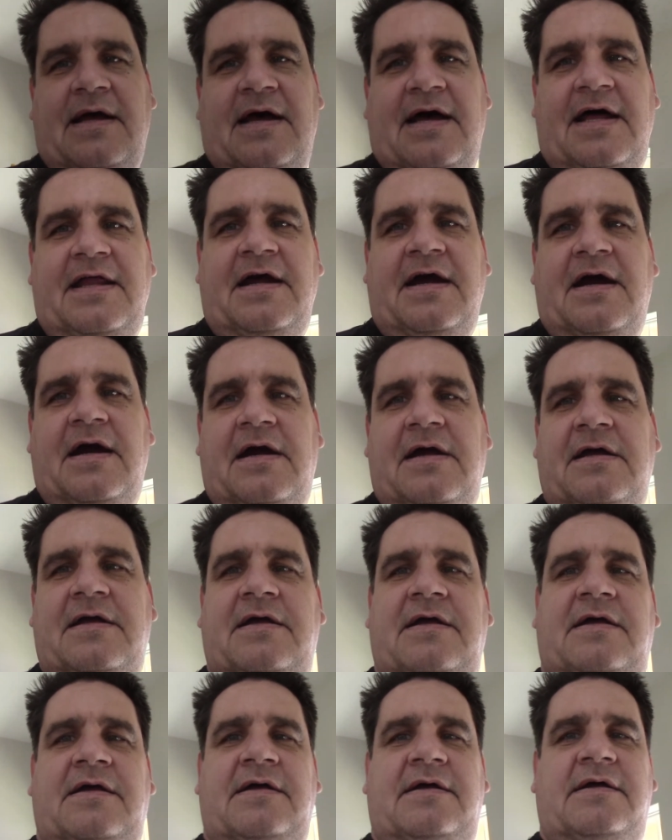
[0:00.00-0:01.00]
Hi
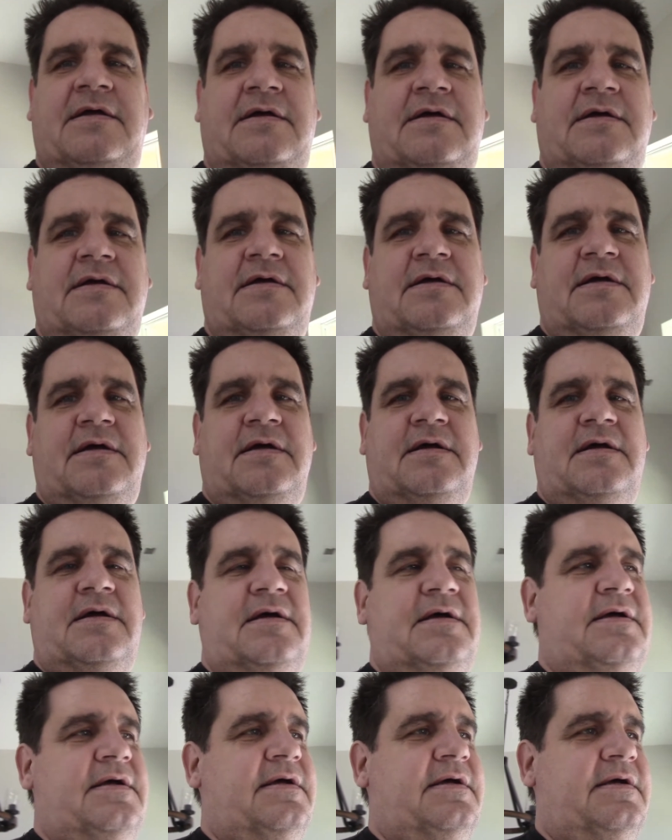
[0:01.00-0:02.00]
there.
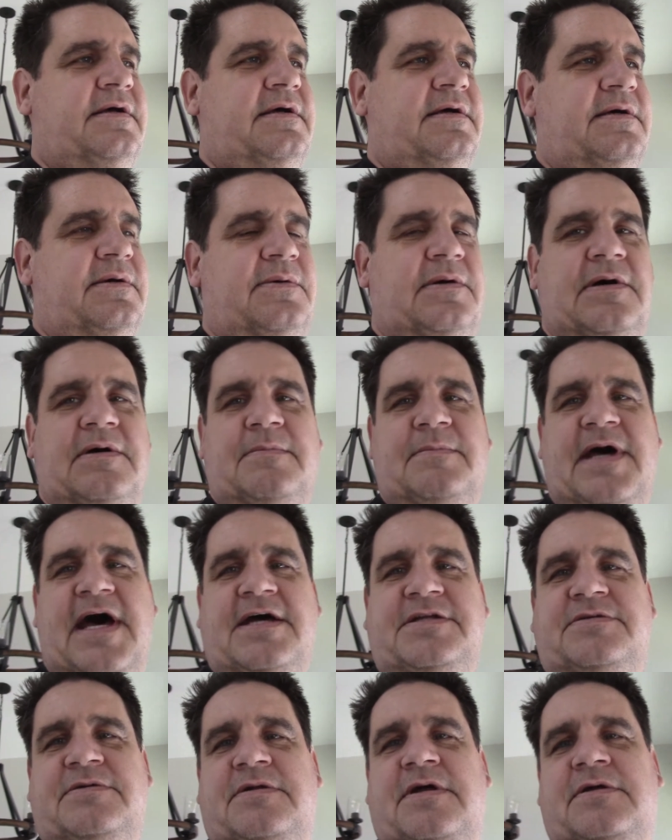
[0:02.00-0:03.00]
Welcome
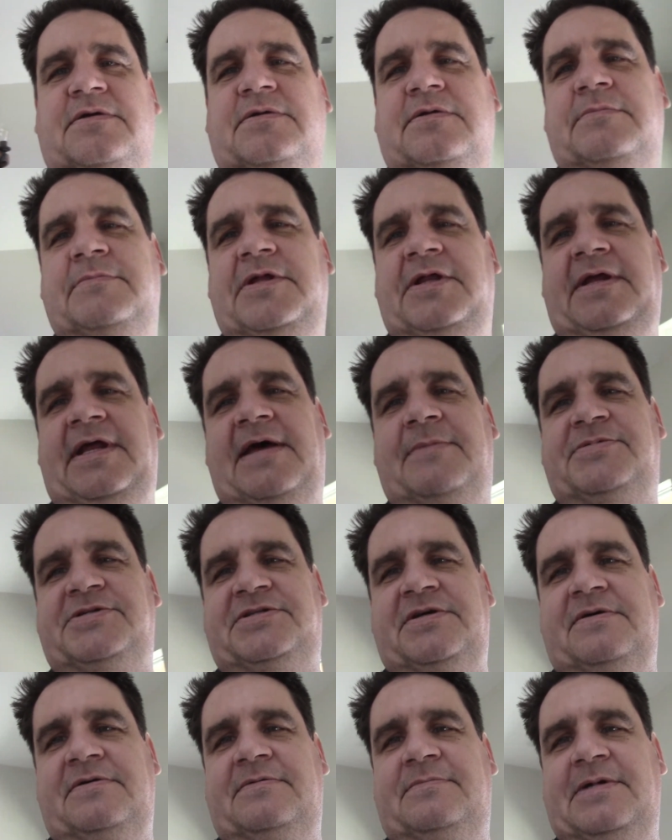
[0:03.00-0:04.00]
back to another little mini
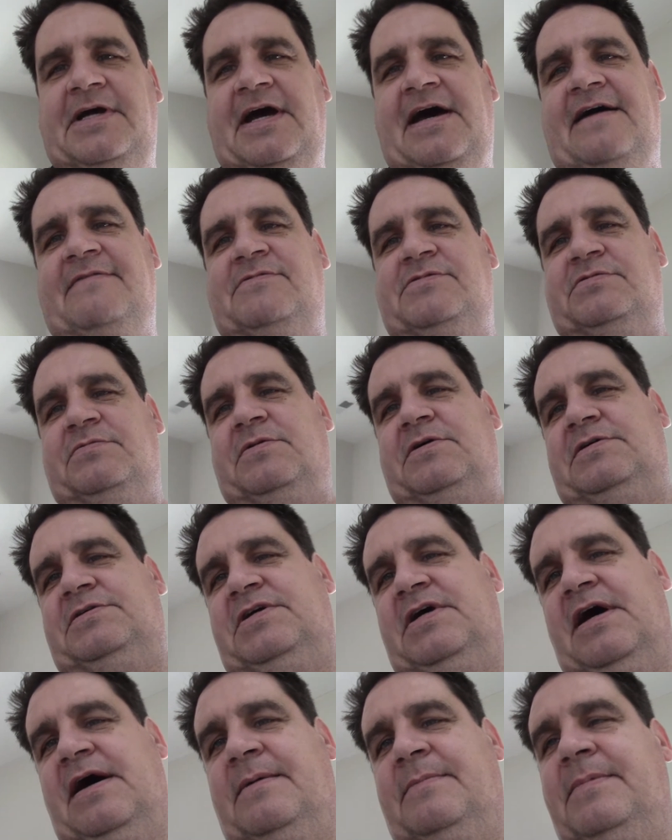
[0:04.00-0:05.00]
episode of MacGyver's
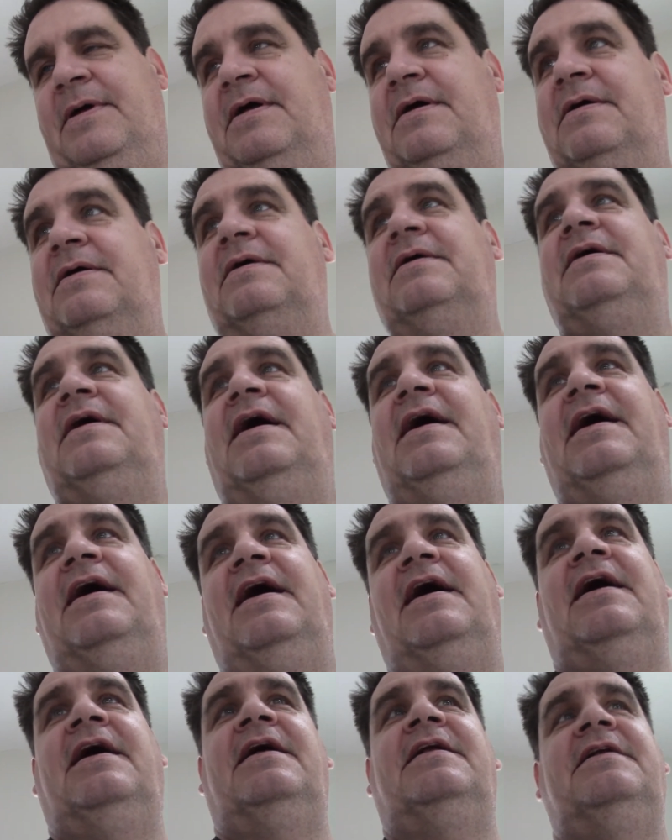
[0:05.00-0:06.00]
Workshop.
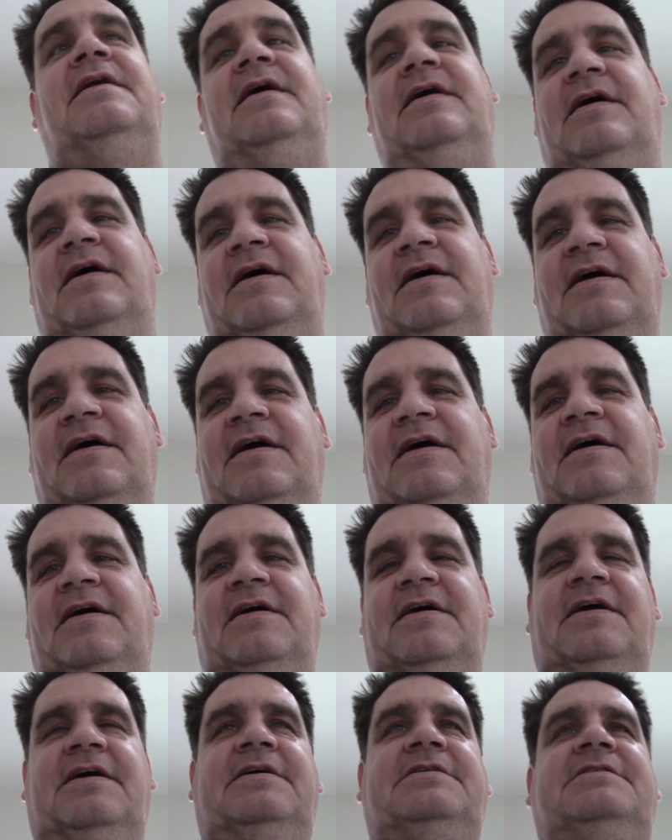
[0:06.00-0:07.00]
And
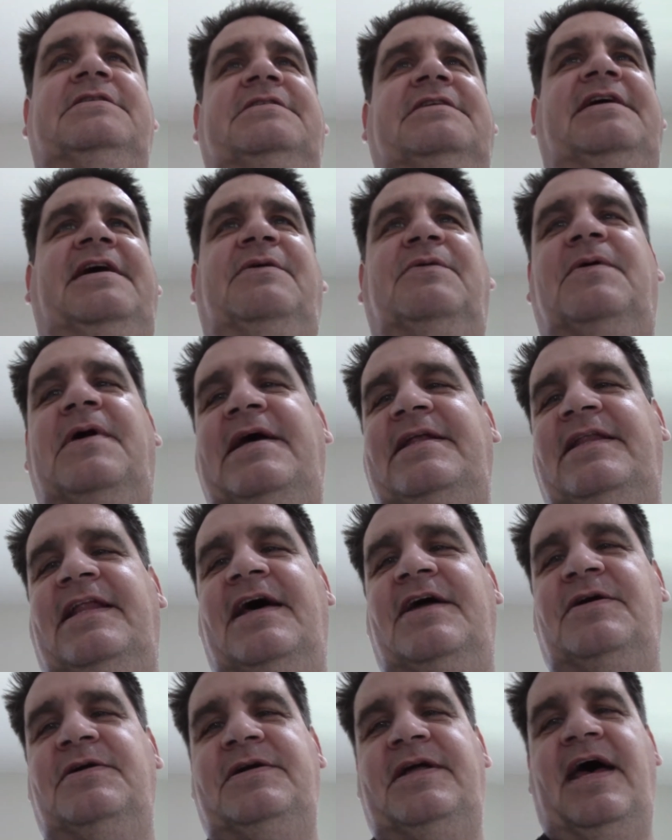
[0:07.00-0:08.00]
this is a red
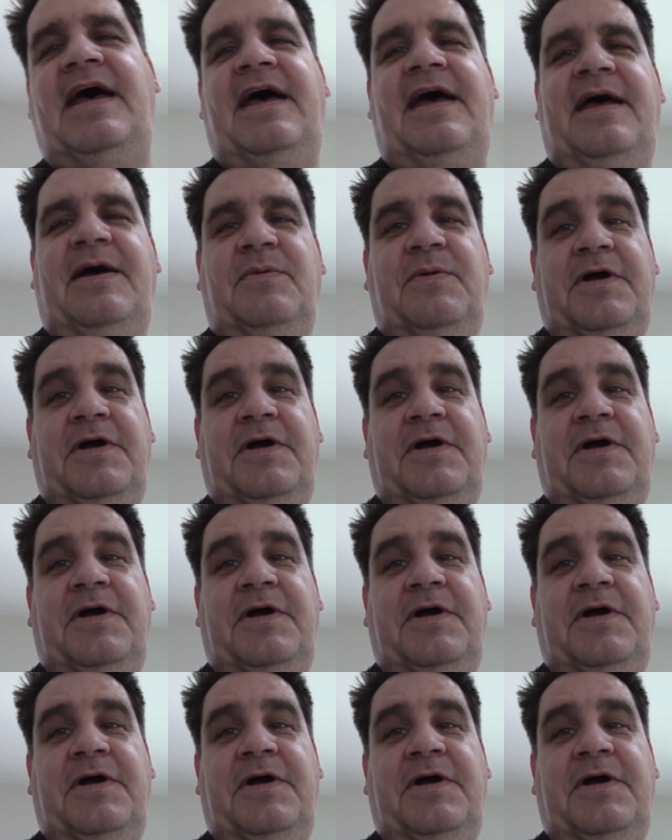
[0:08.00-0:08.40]
letter day.